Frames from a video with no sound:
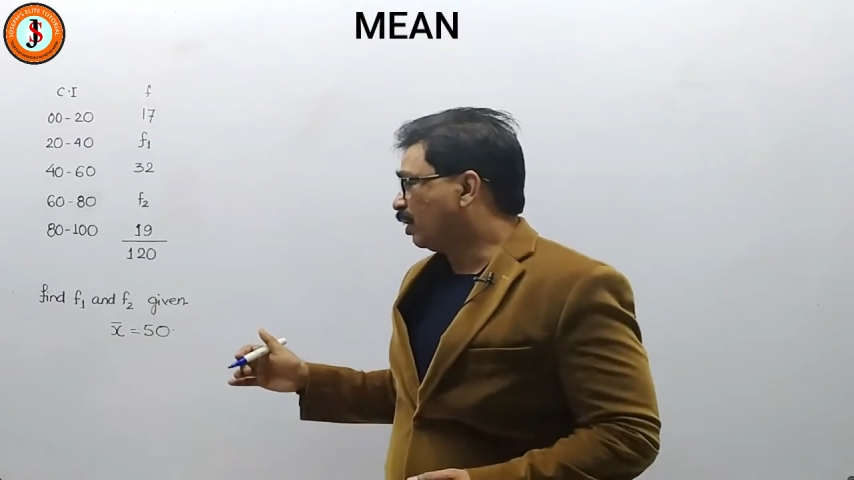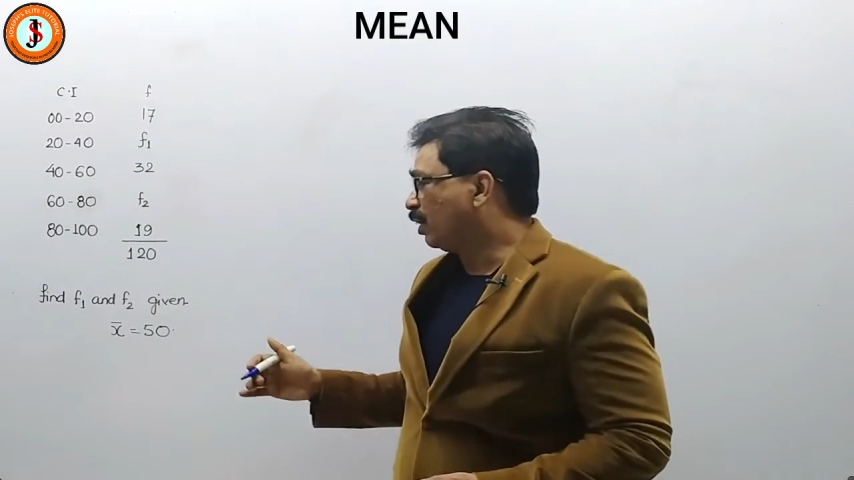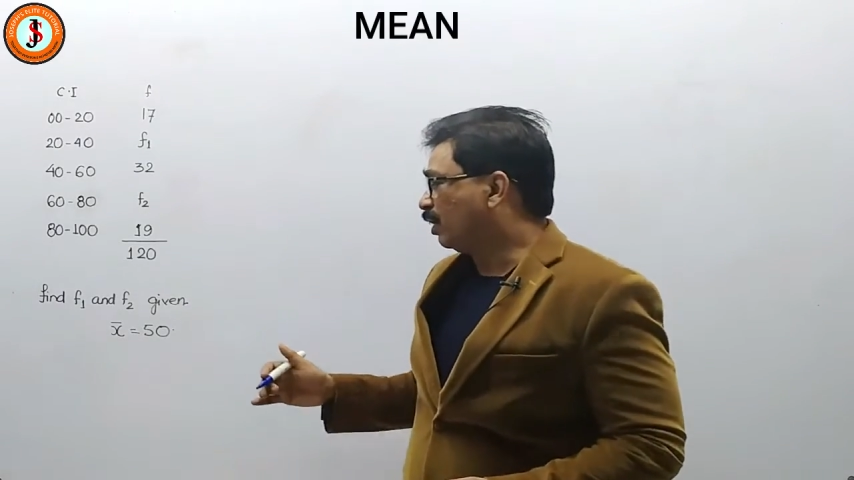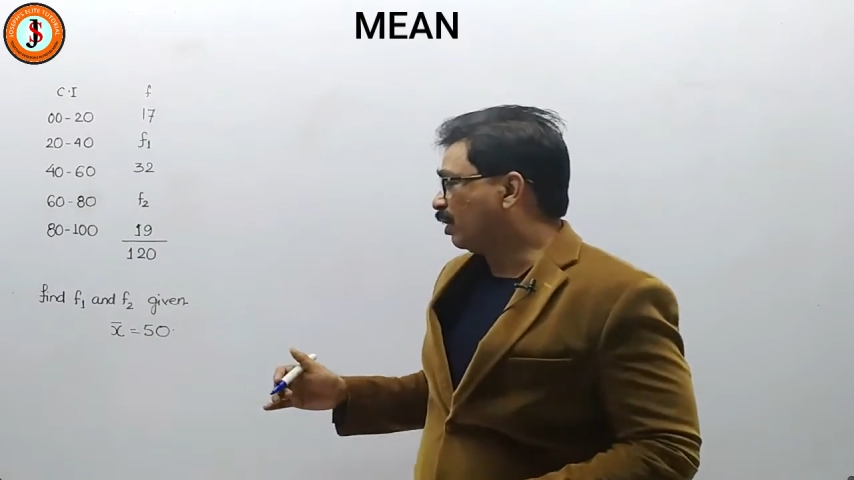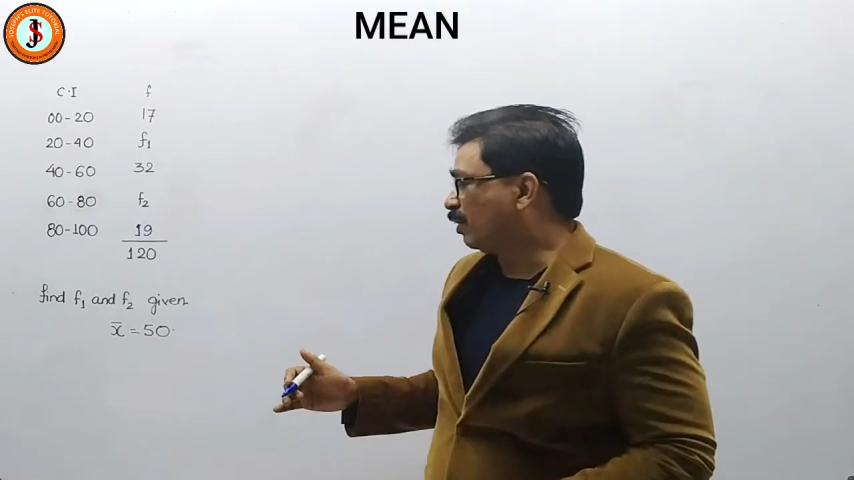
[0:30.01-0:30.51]

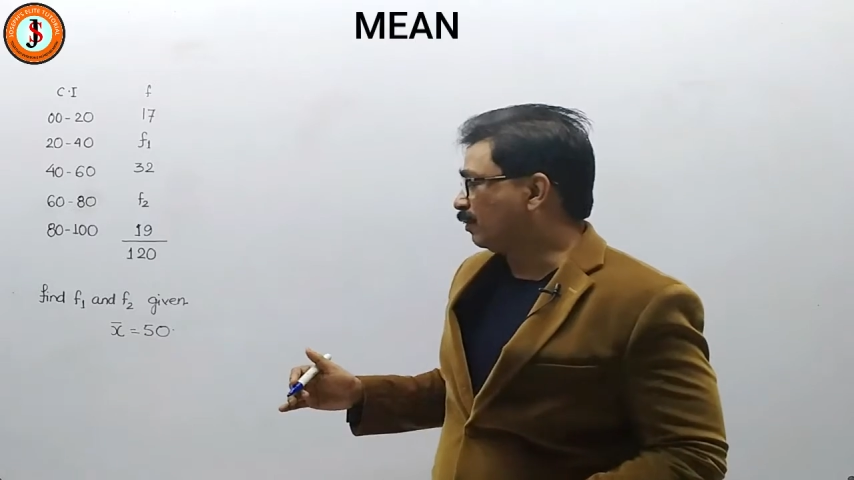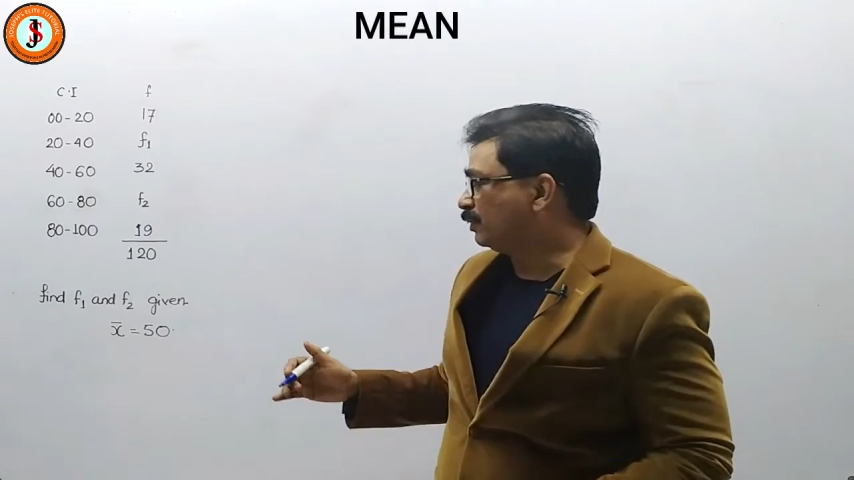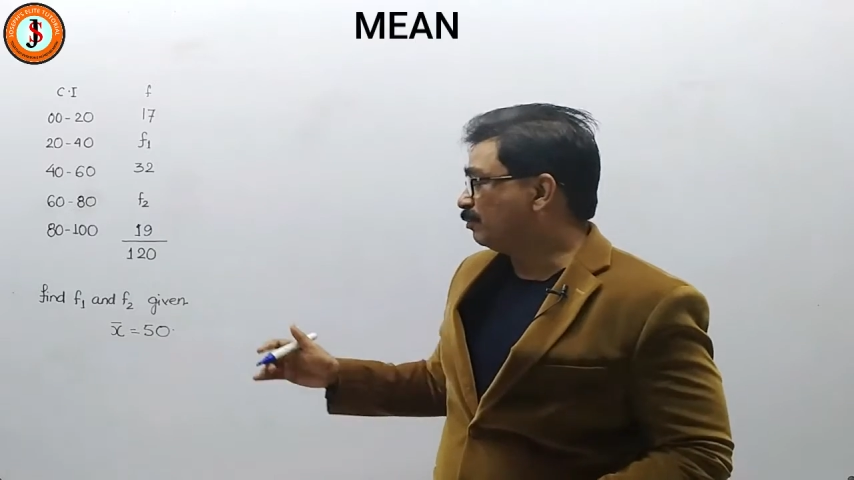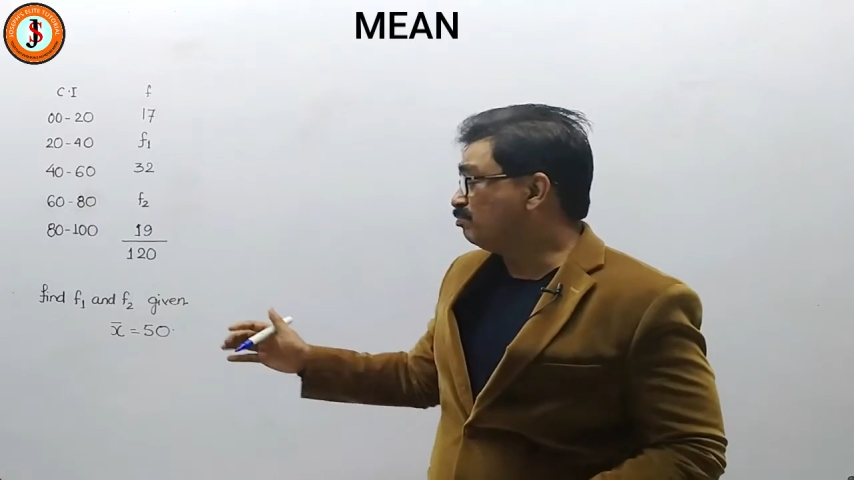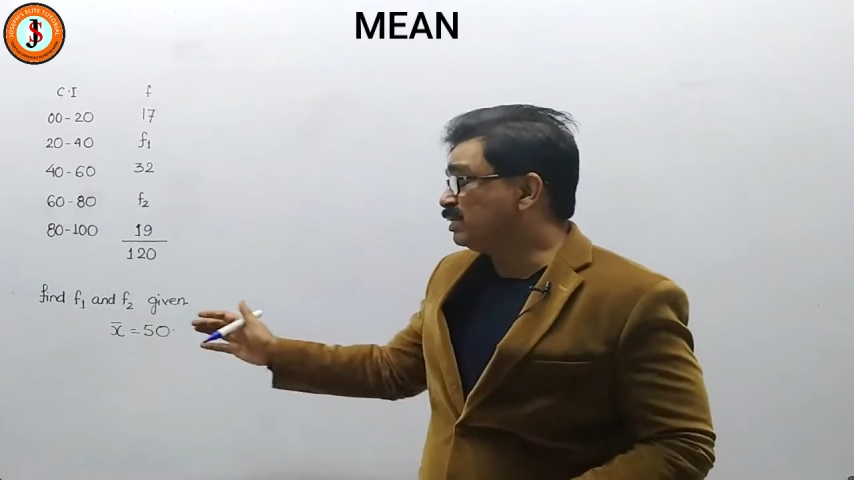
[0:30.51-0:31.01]

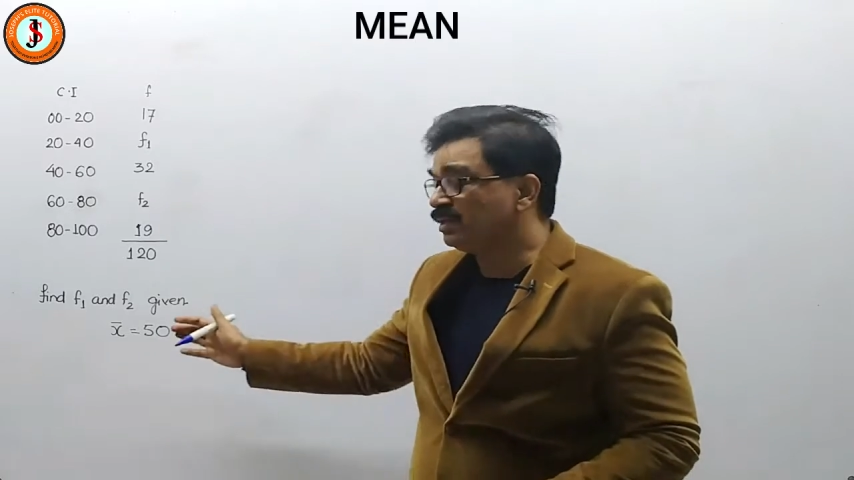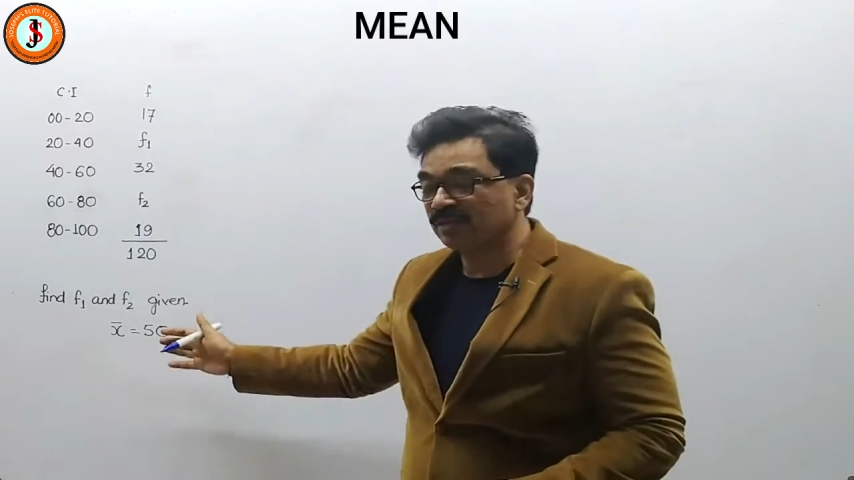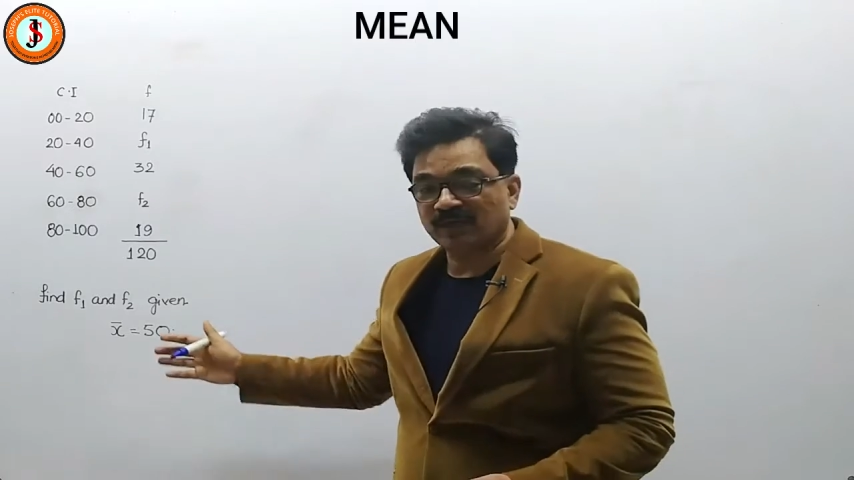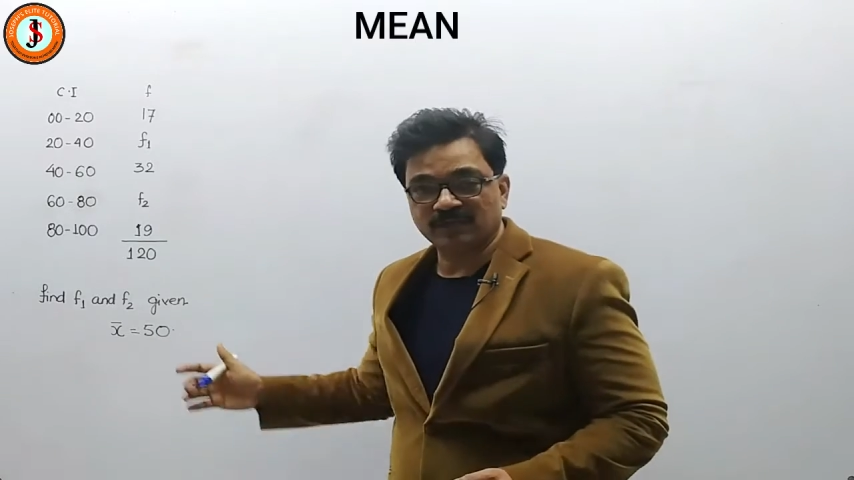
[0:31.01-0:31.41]
the mean,